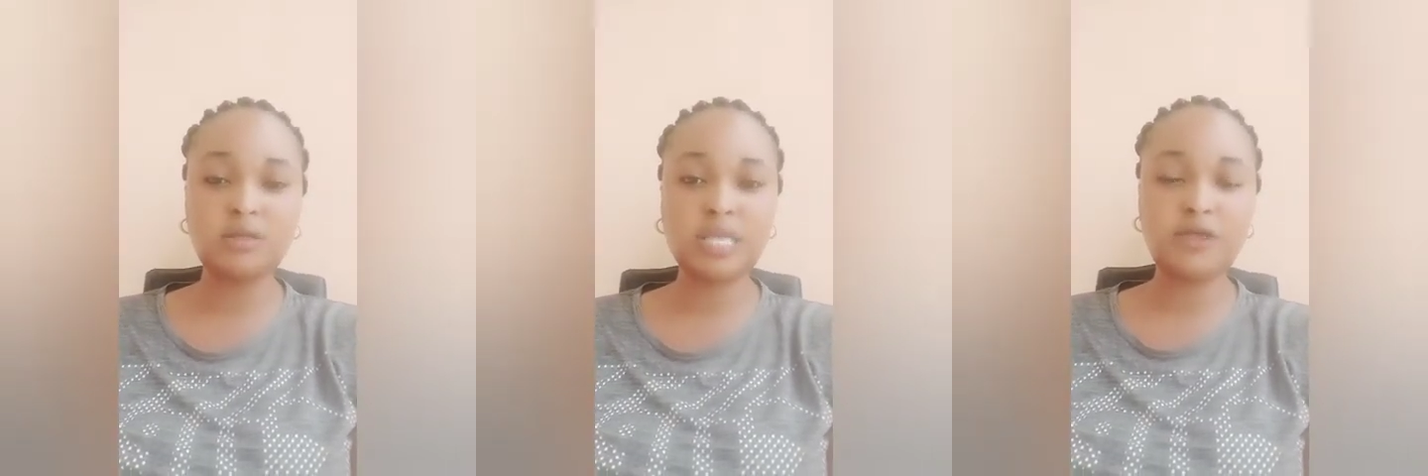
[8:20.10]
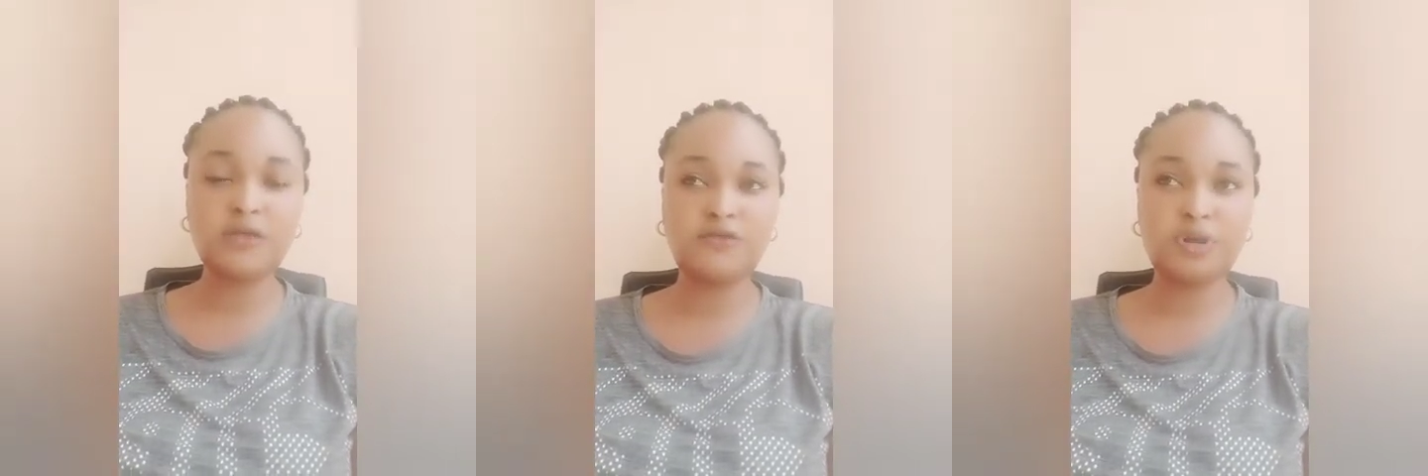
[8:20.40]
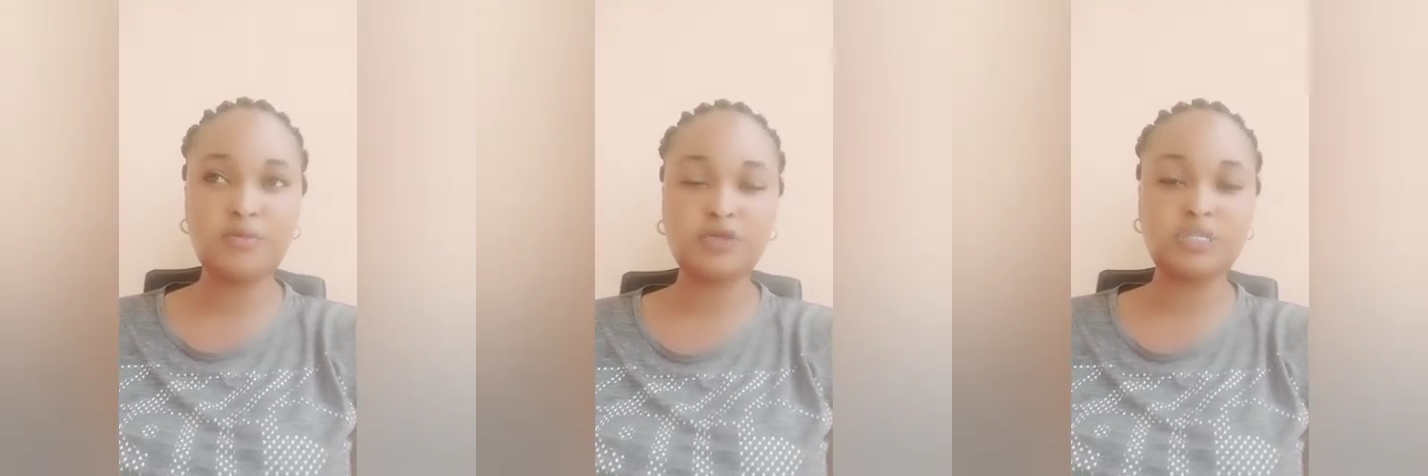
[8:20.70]
Thank you
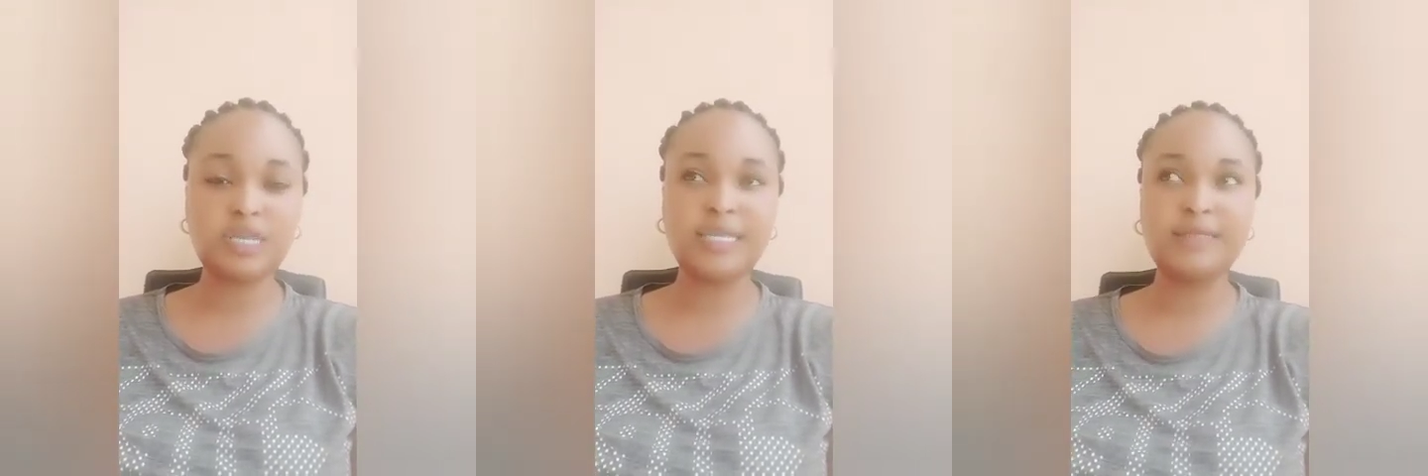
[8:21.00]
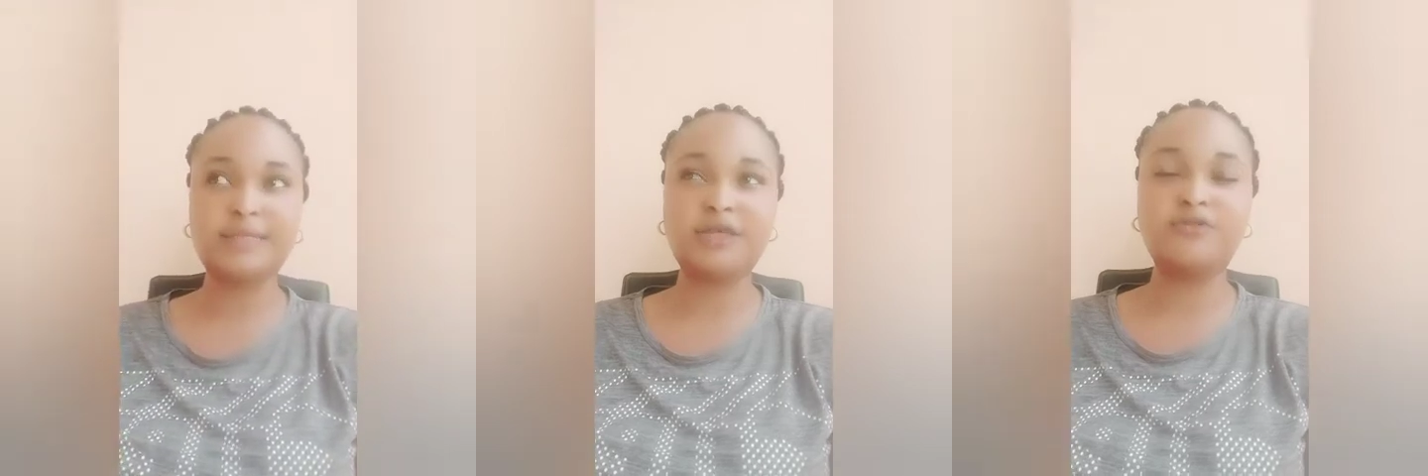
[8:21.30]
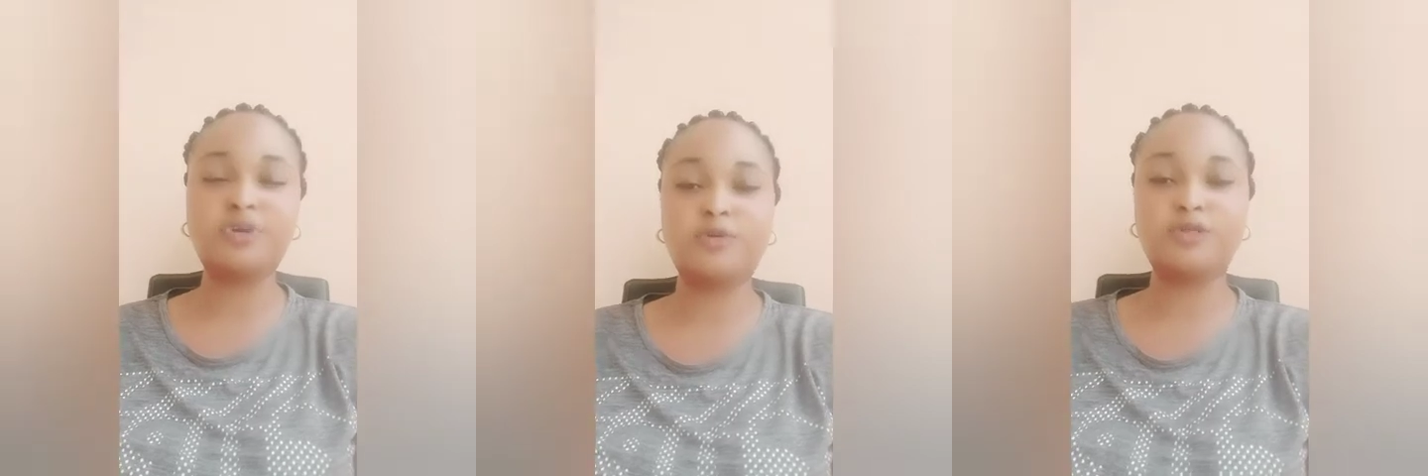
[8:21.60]
very much, guys. Thank
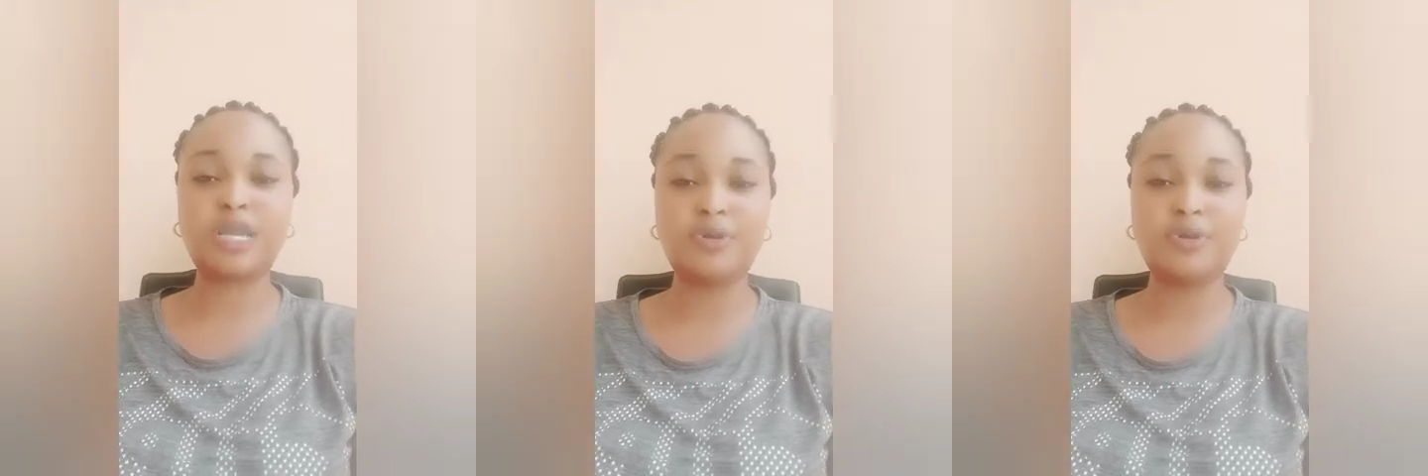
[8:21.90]
you very much.